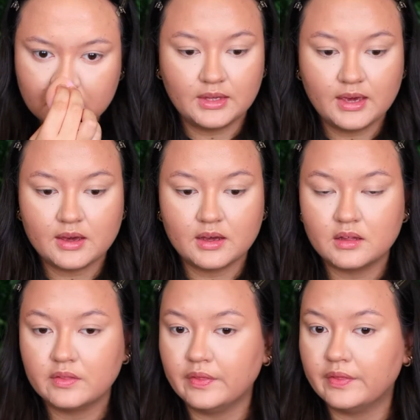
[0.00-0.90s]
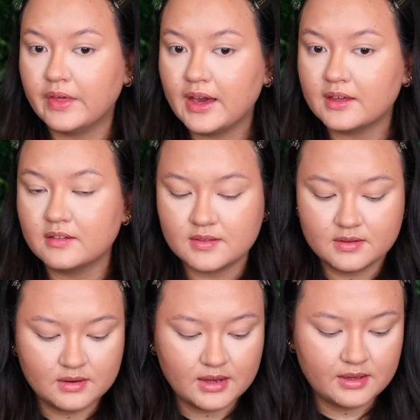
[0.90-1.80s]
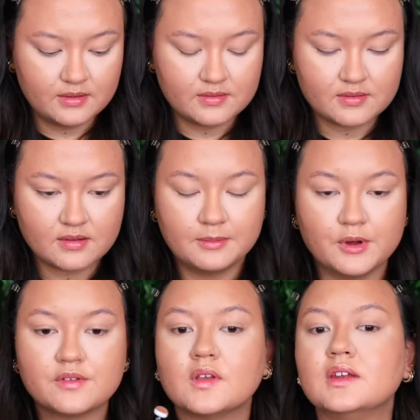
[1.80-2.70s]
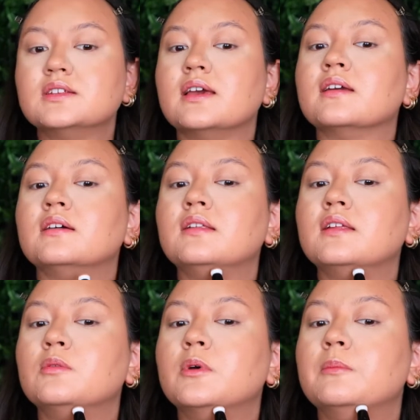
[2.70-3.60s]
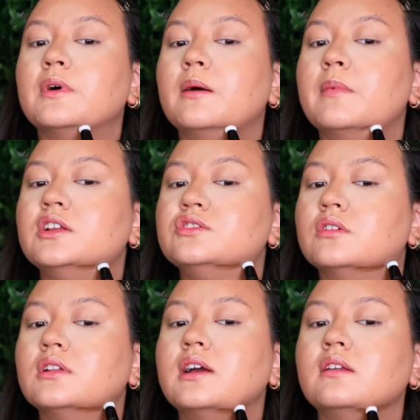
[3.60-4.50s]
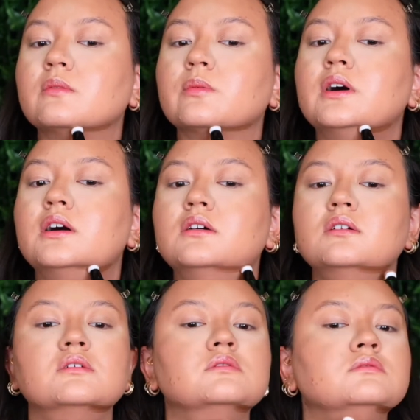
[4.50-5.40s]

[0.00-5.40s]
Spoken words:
Yeah, that is nice. I'm also going to take a little bit by my jawline as well.